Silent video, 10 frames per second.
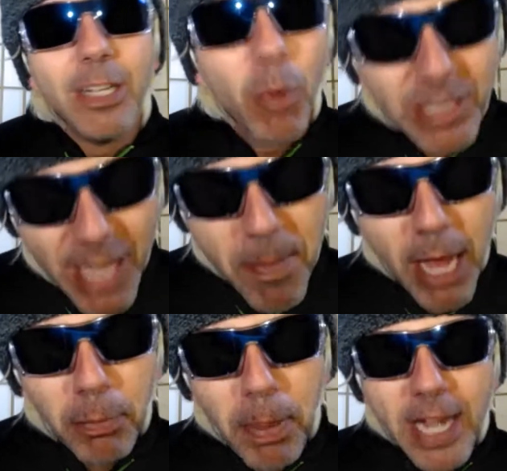What's up,
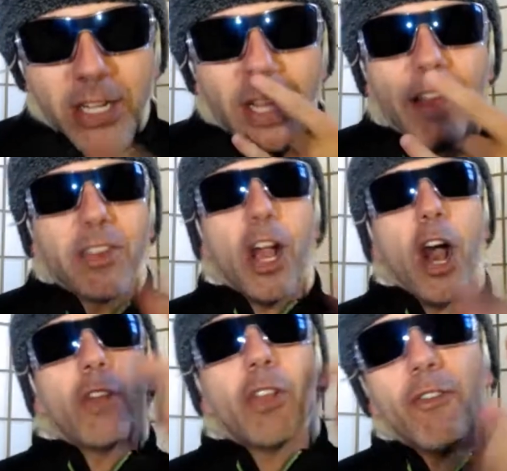Mouthpagers? I love
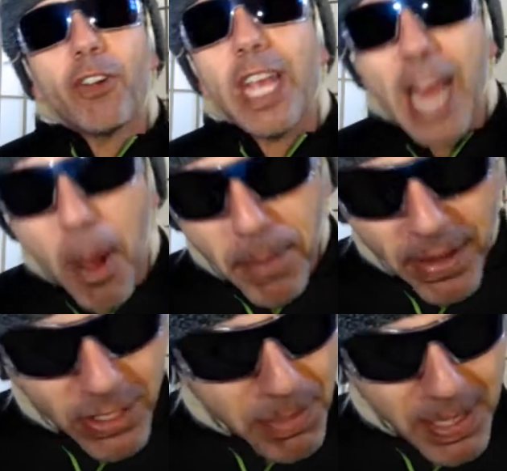y'all. Don't forget, help
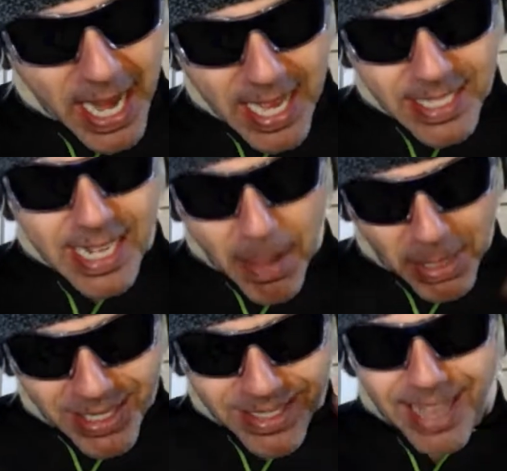others to be nice. God
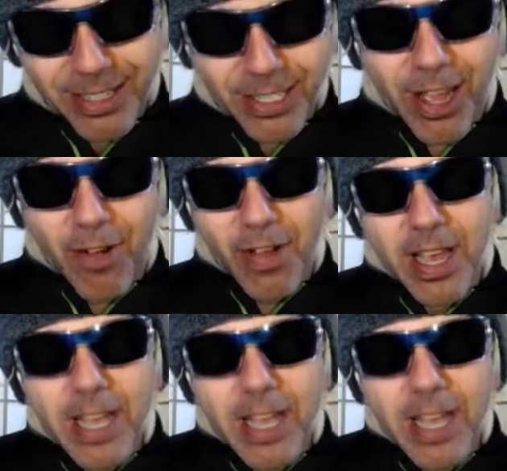bless. Laila Tov.